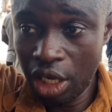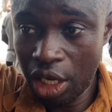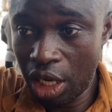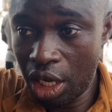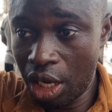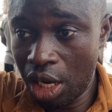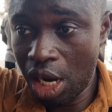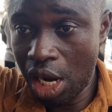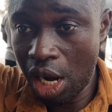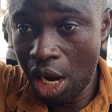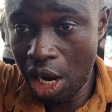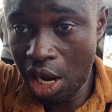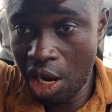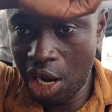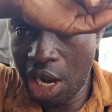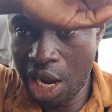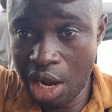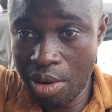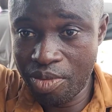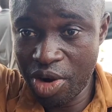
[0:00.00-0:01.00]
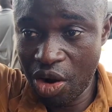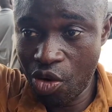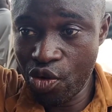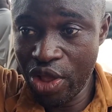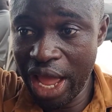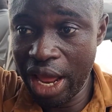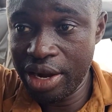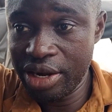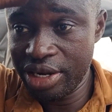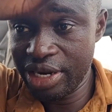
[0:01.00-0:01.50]
I'm
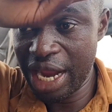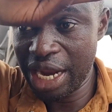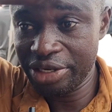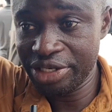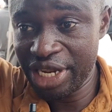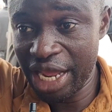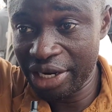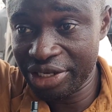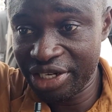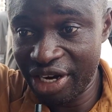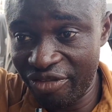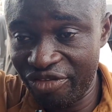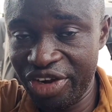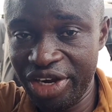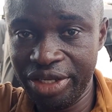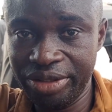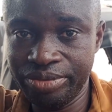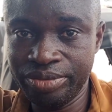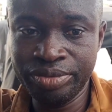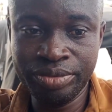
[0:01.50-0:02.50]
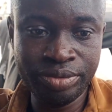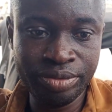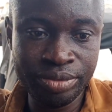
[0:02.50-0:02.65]
aware that they are traveling.